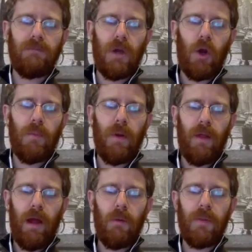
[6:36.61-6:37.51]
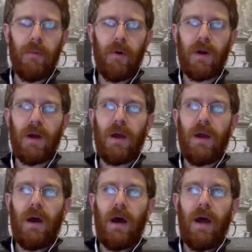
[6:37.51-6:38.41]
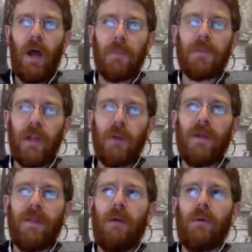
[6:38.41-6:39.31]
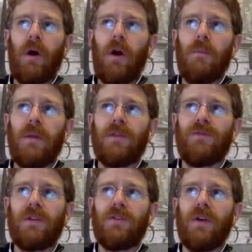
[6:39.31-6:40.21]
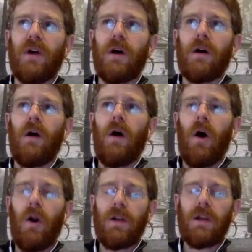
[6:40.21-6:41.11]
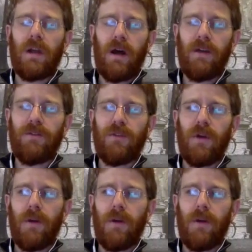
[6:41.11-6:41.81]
I hope the book helped a little bit in that regard, but it's heartening to us